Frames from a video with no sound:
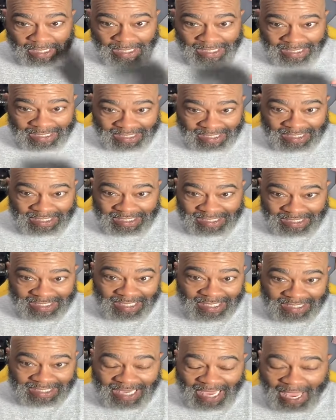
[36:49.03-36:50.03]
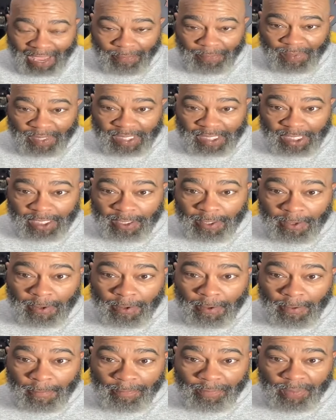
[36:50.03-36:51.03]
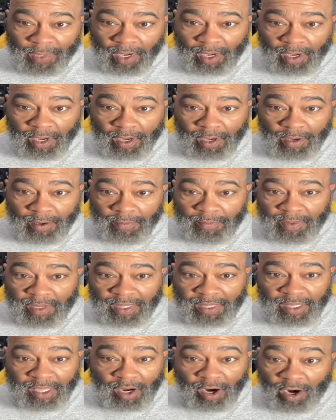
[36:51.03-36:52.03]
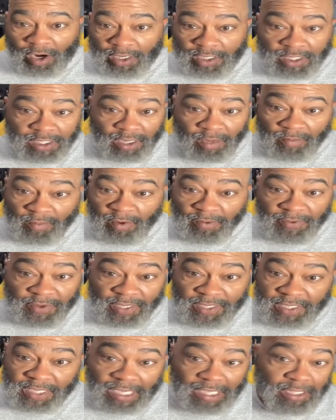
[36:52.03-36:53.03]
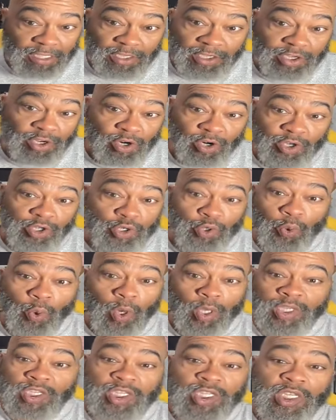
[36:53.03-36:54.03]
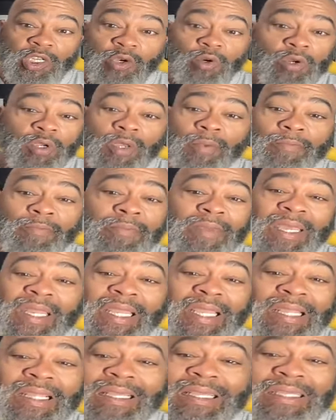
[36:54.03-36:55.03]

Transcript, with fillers: since this happened. Uh, but there are some of us in the church who are still committing the